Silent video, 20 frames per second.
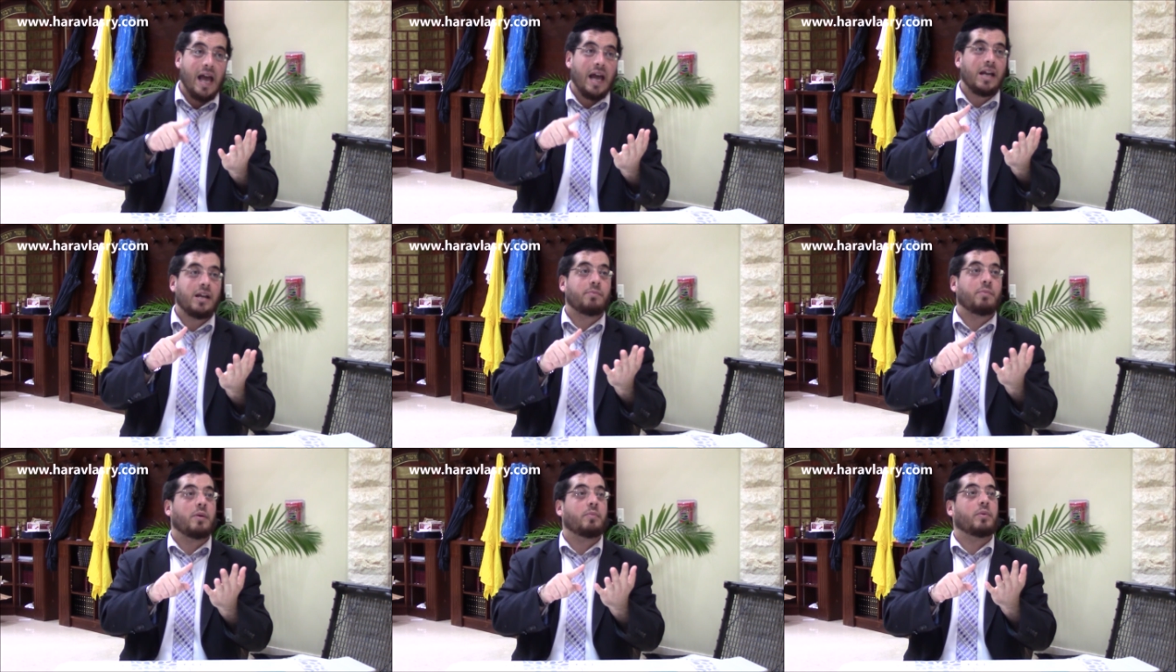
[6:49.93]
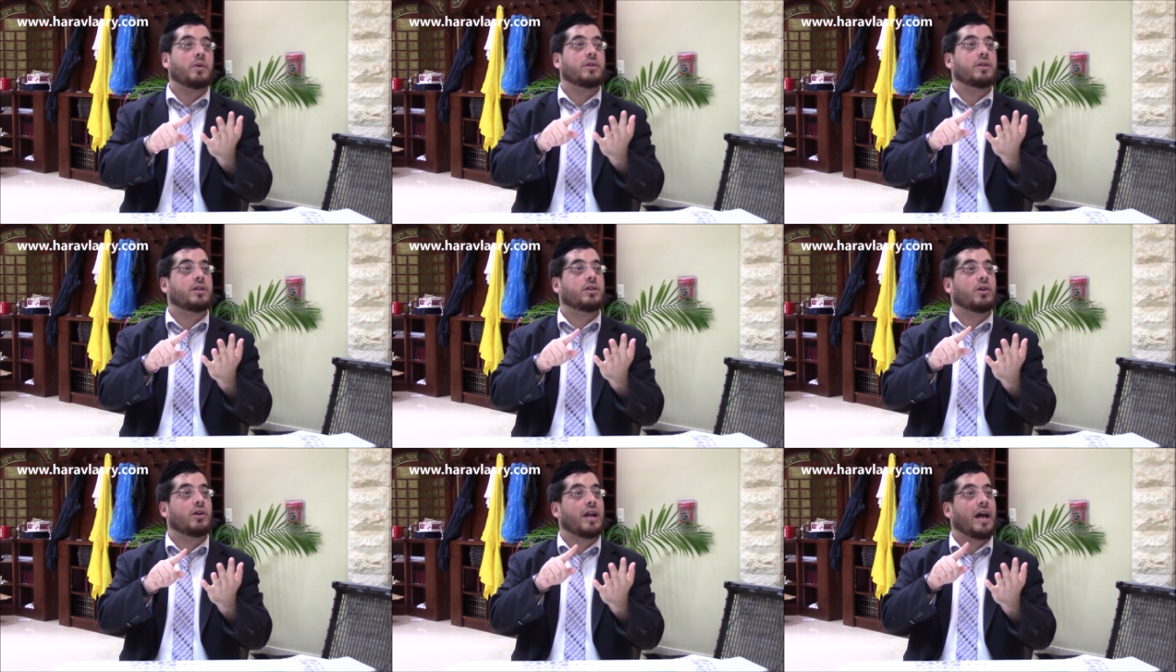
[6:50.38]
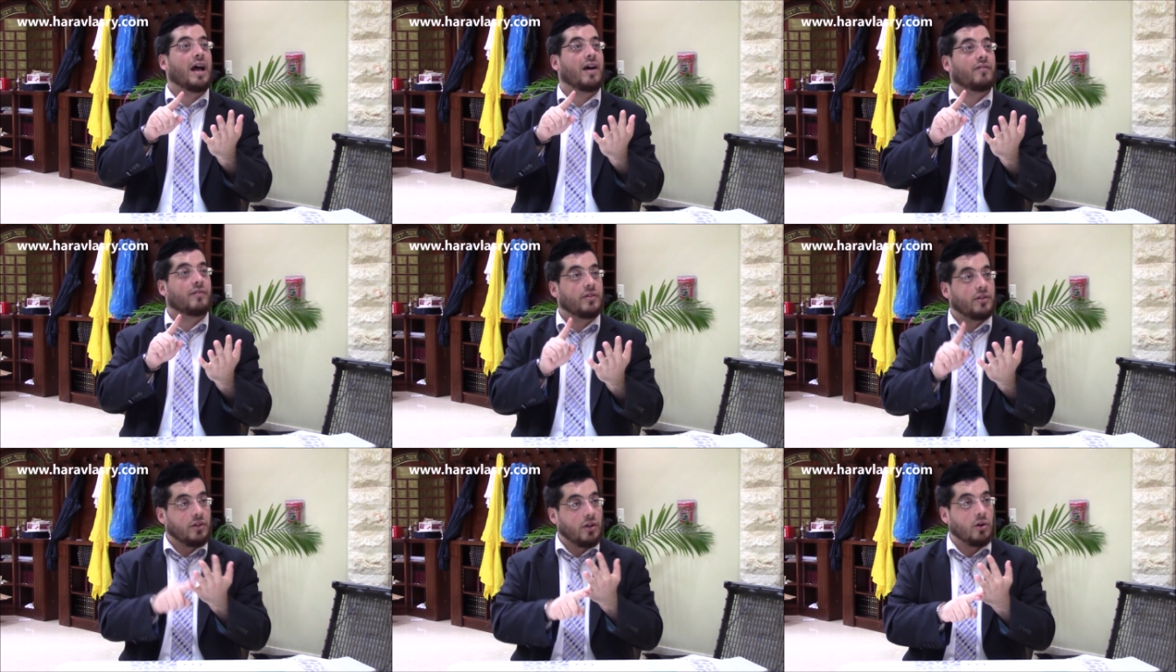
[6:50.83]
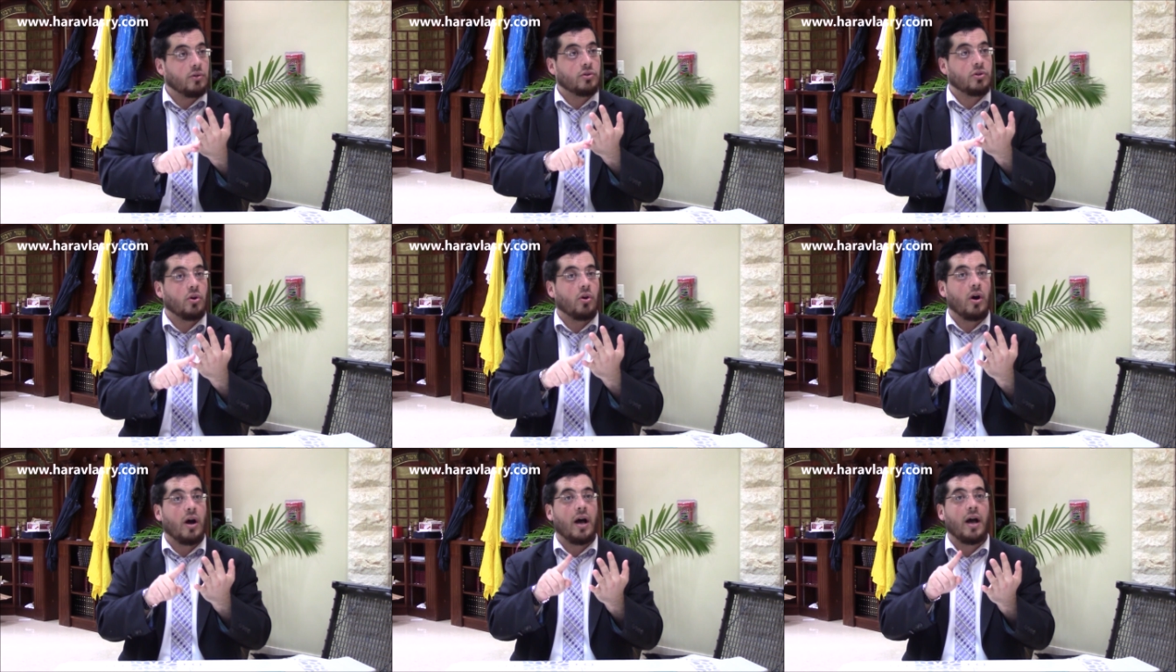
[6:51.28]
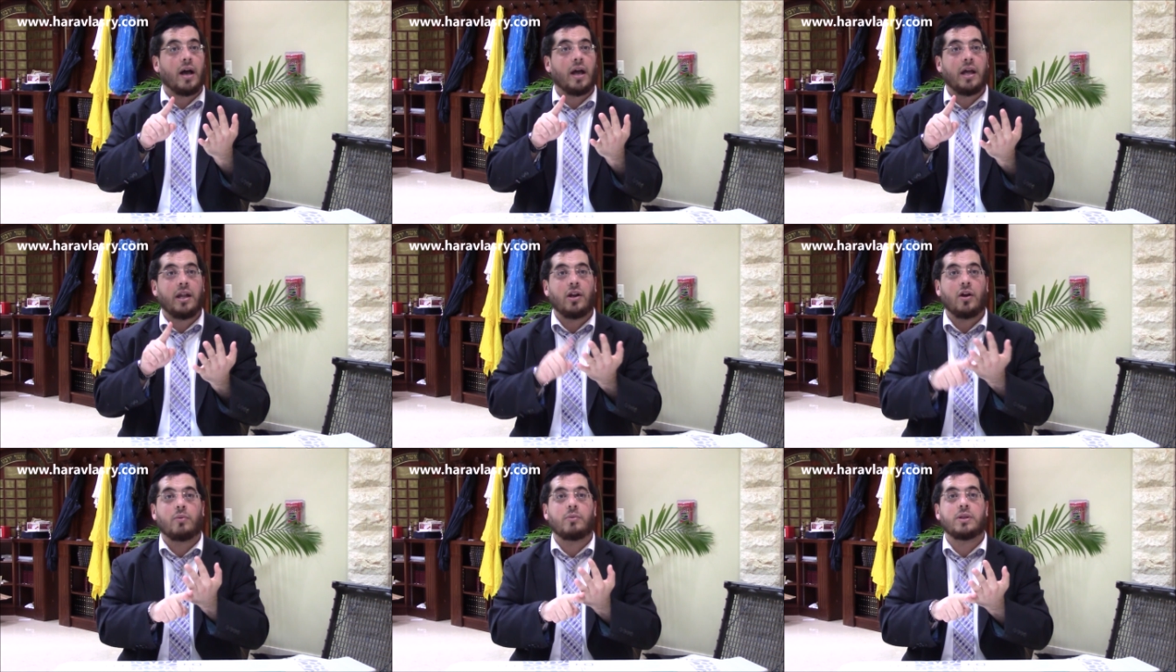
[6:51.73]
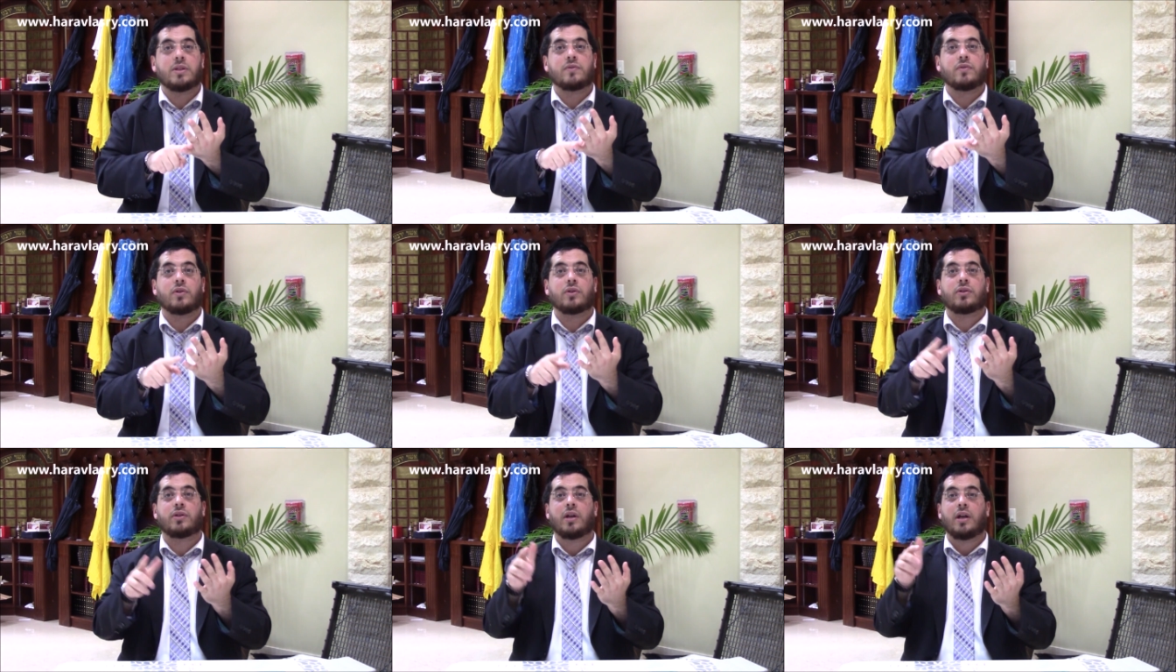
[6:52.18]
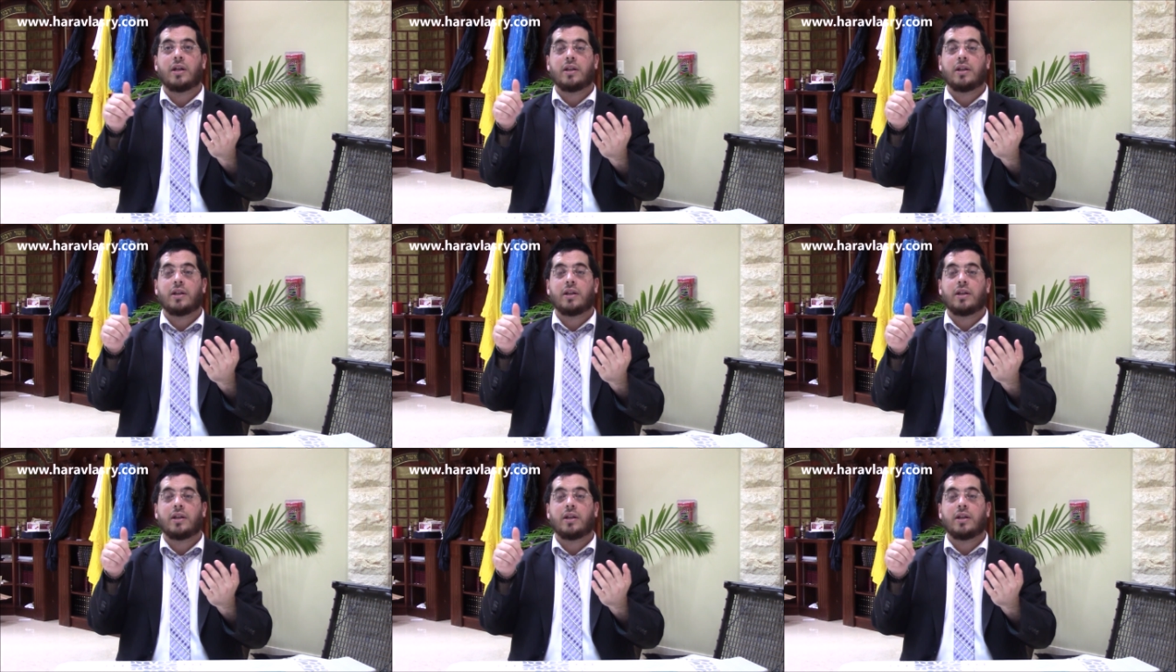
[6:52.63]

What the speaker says: And the people, they don't have no Torah and no mitzvot.